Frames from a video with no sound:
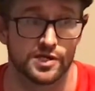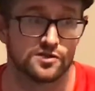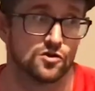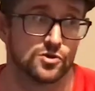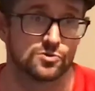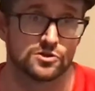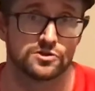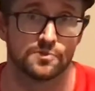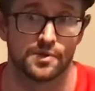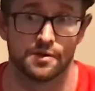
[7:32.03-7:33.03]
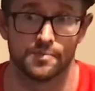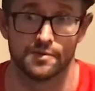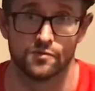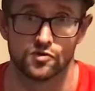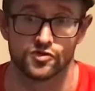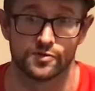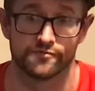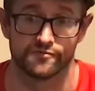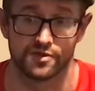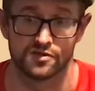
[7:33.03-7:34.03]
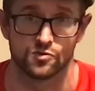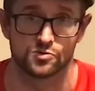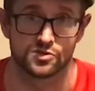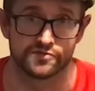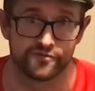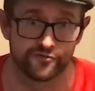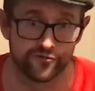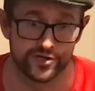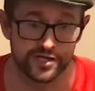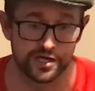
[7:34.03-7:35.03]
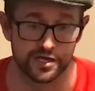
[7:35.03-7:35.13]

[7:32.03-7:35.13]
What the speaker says: they always want a bit more doing, and they always want it for free.